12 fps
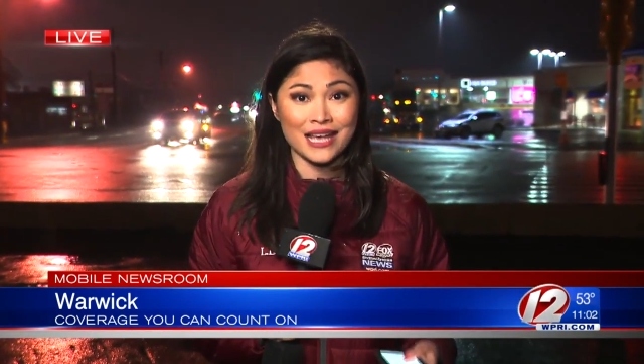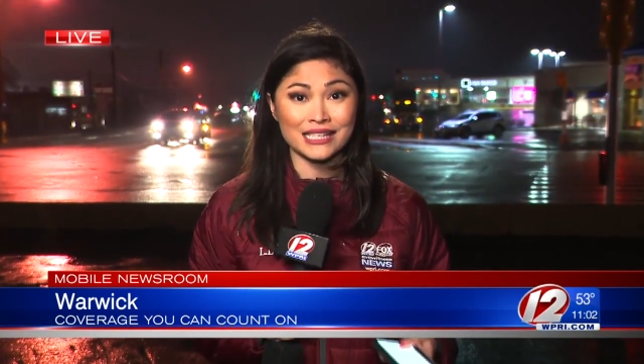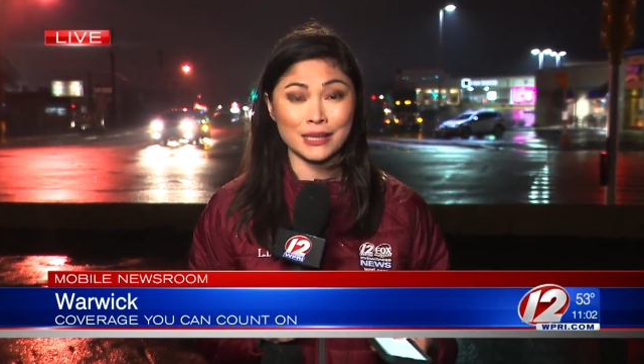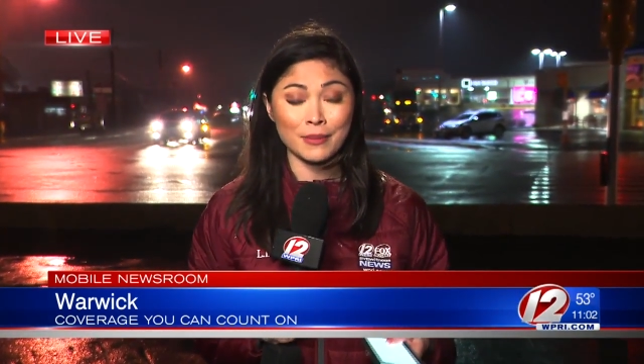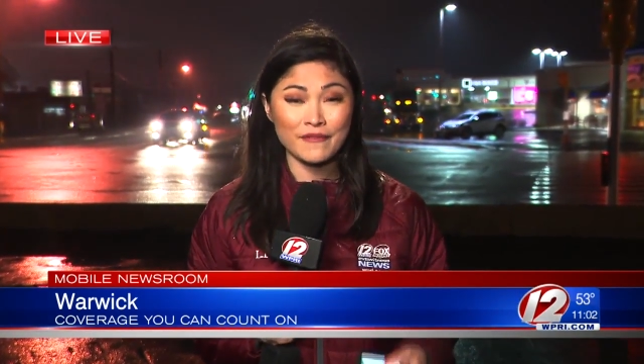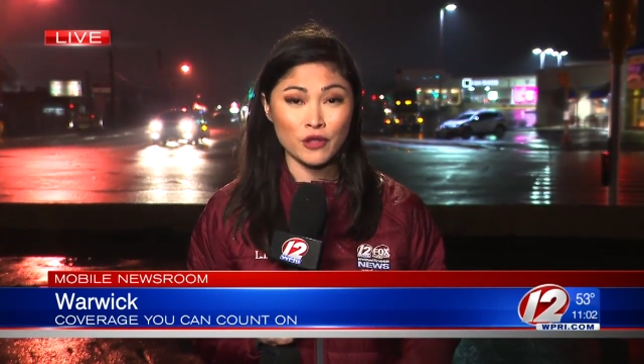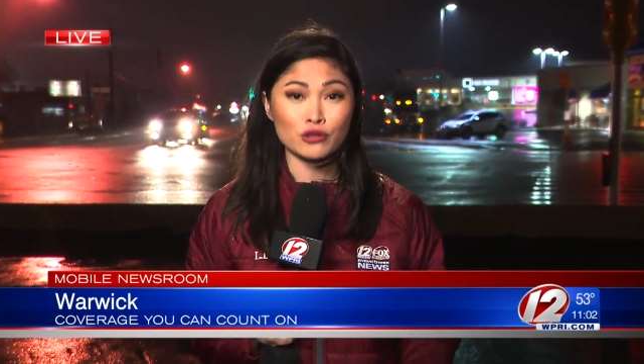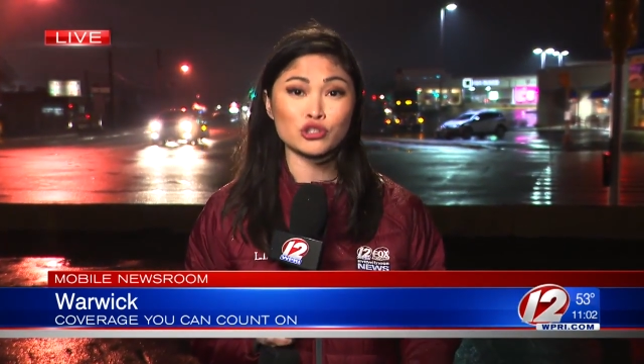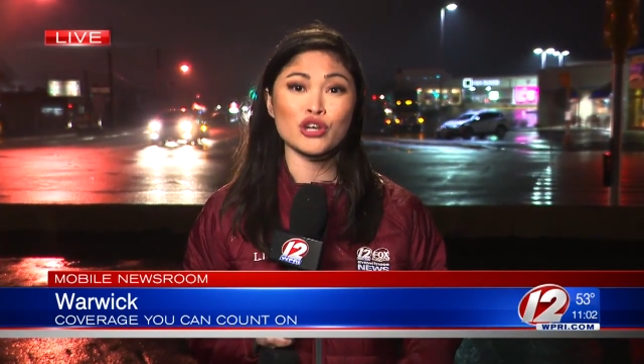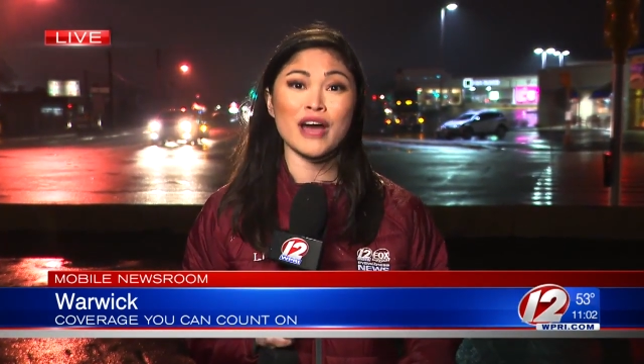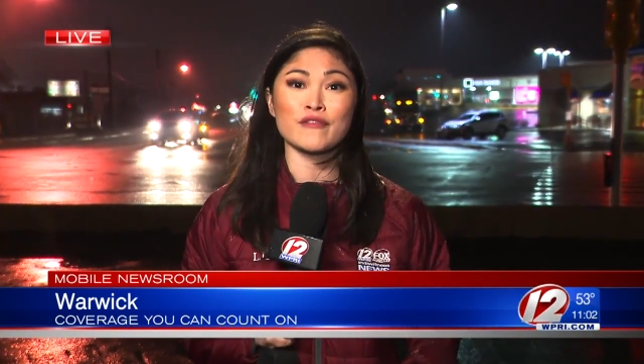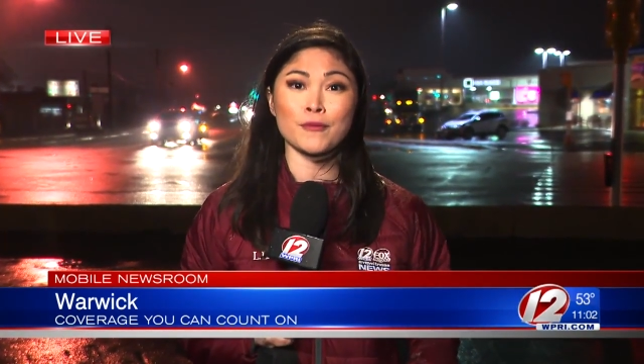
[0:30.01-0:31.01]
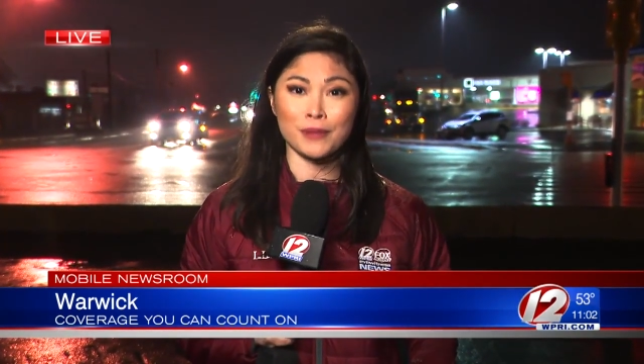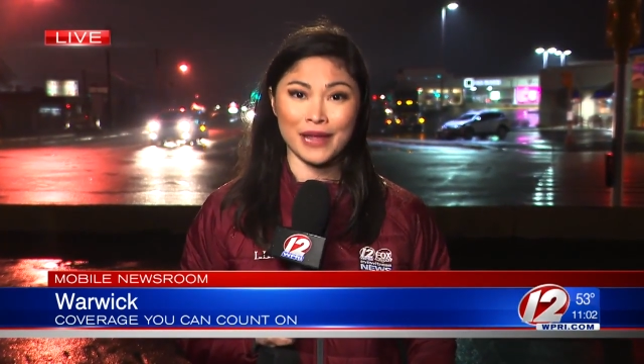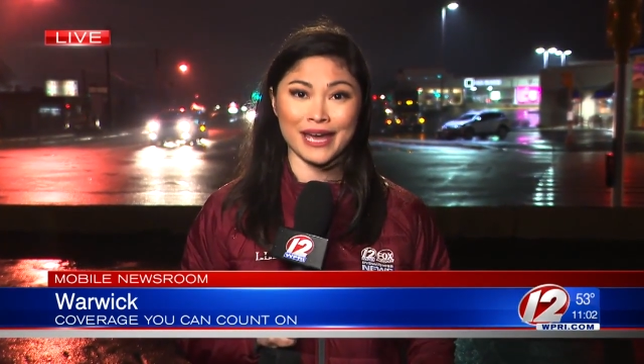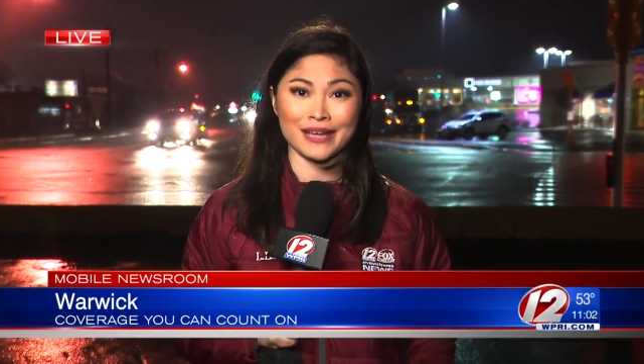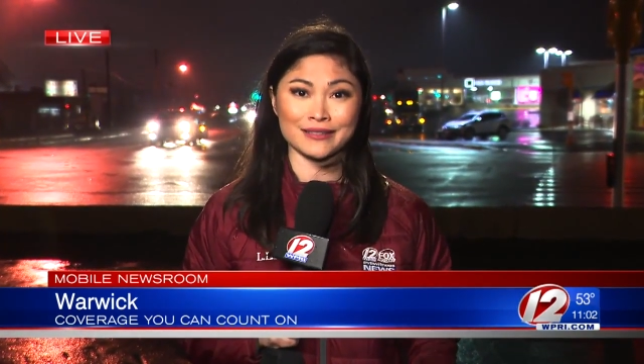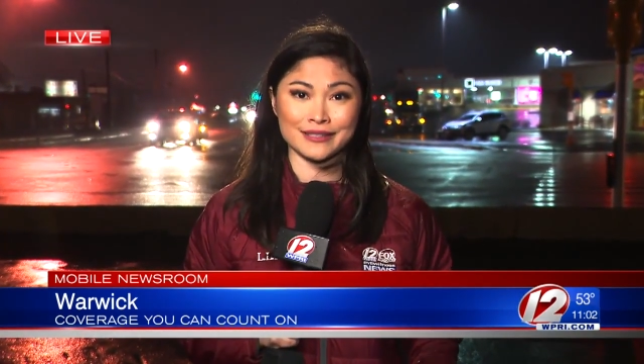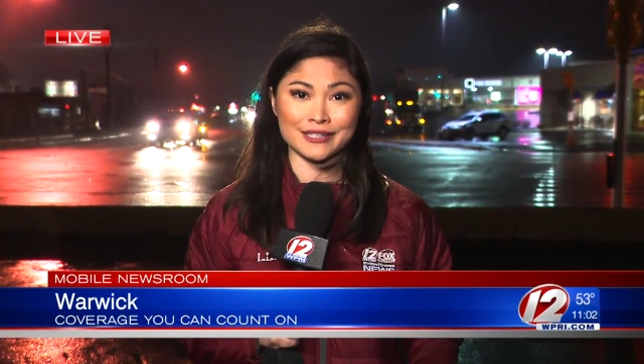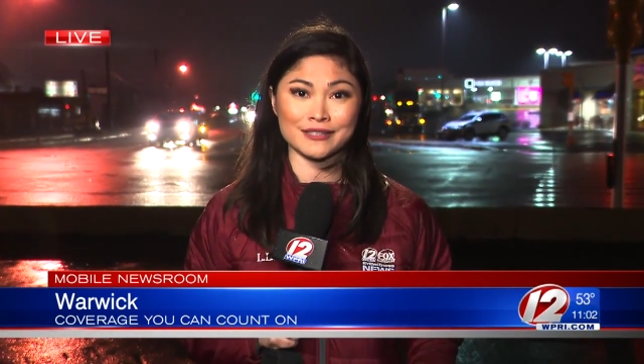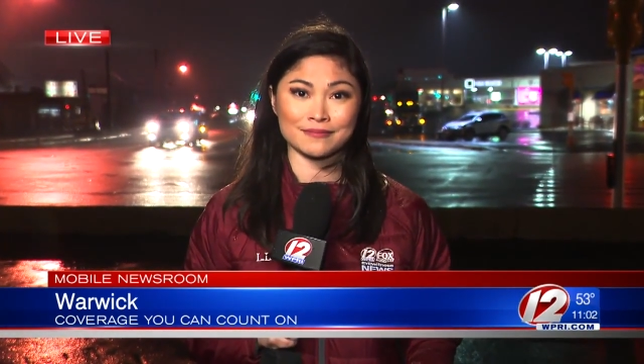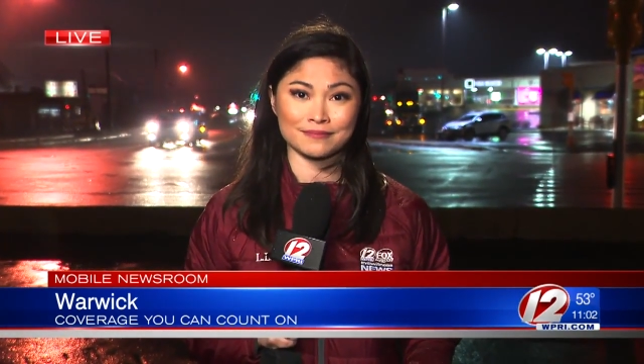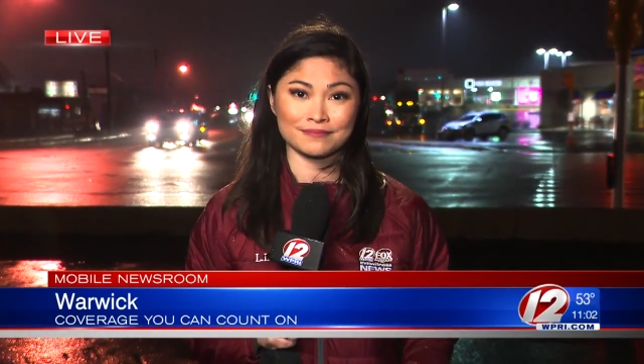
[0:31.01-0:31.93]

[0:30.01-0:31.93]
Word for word: some of those travel plans.